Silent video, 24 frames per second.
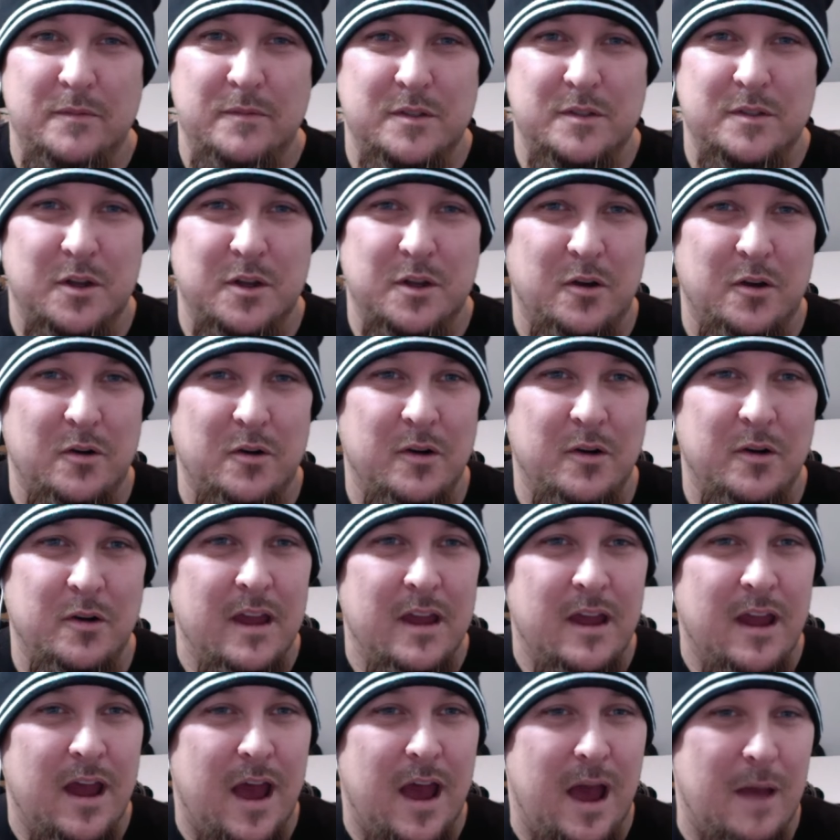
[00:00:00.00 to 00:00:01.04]
So
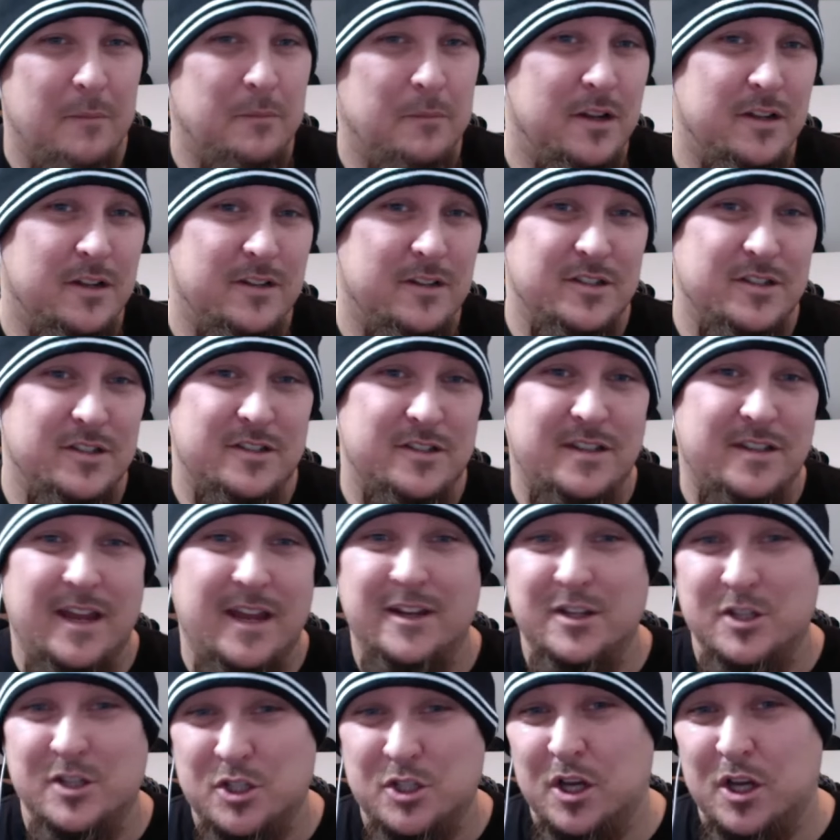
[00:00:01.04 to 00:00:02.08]
I'm going to just
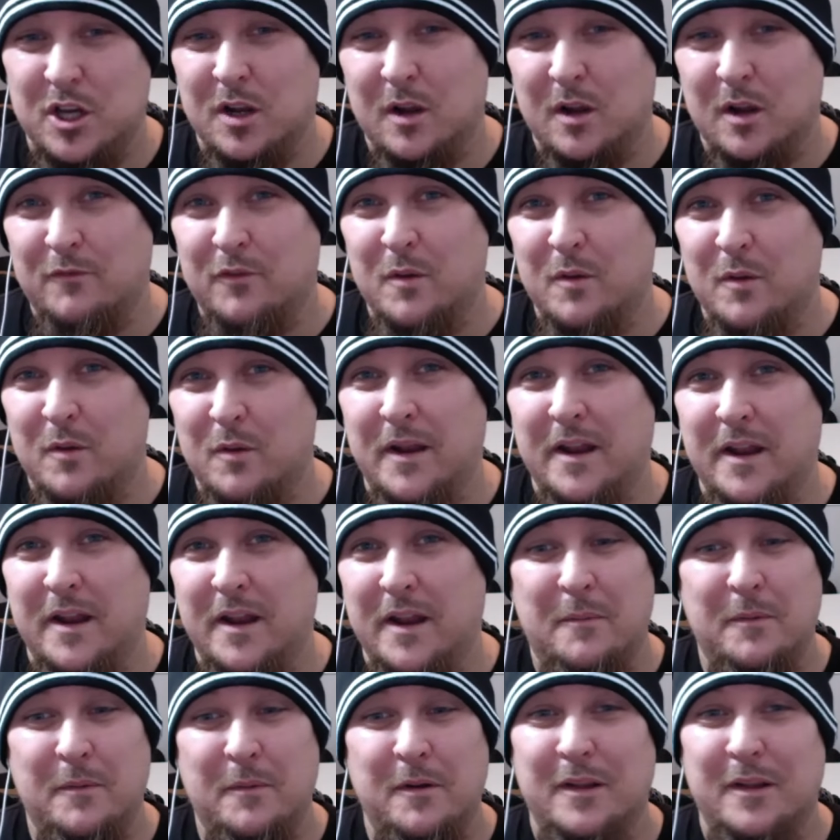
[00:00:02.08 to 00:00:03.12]
kind of shut up for a minute and
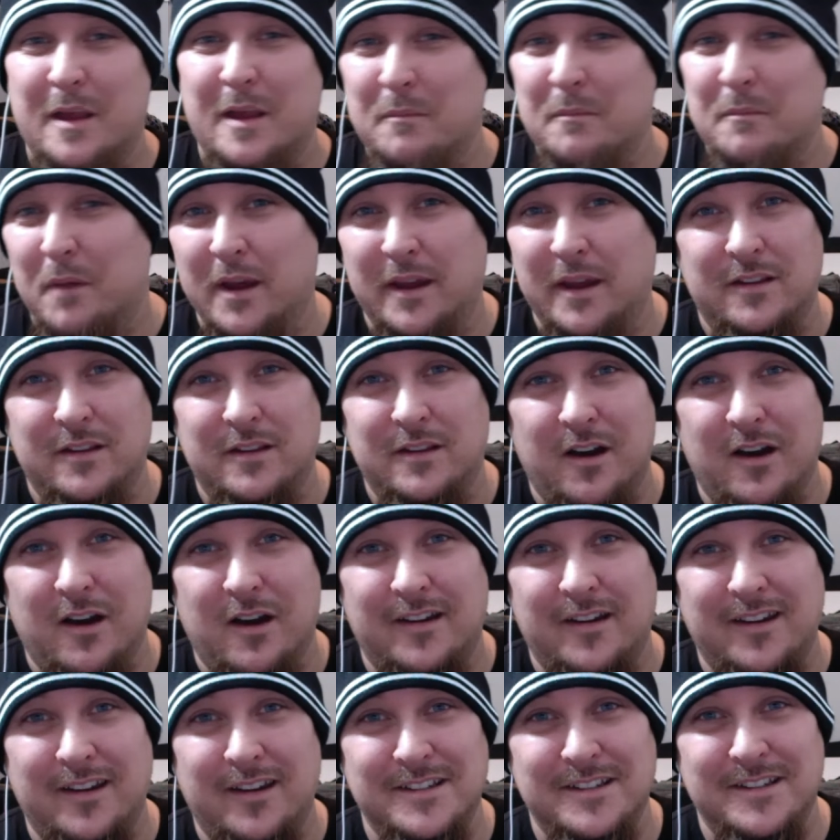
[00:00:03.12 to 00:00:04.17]
I'm going to let Mike
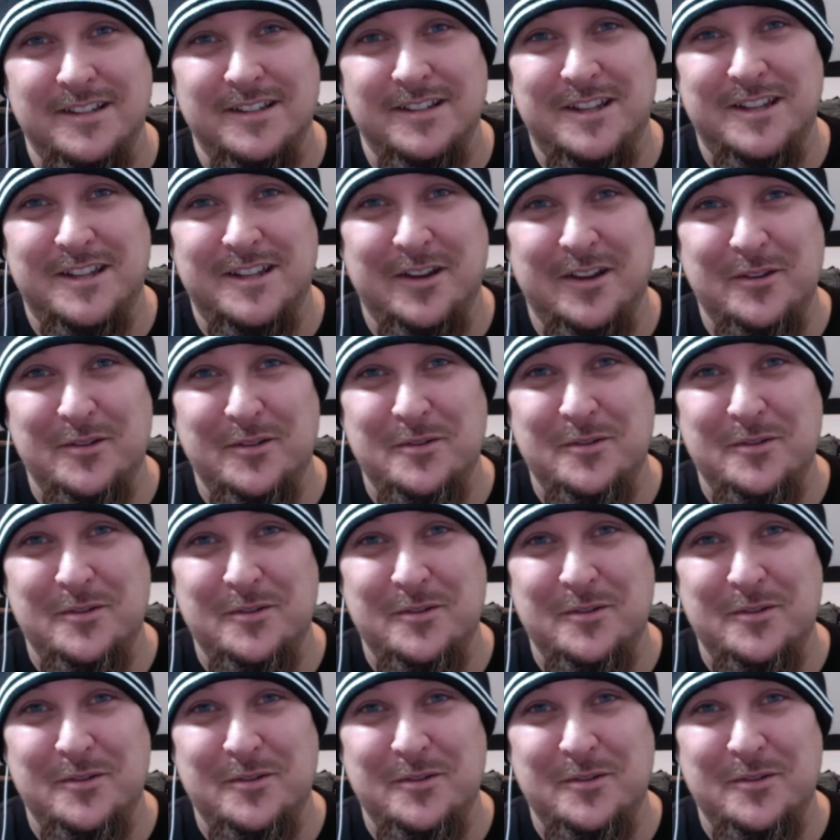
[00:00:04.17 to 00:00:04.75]
talk and just tell you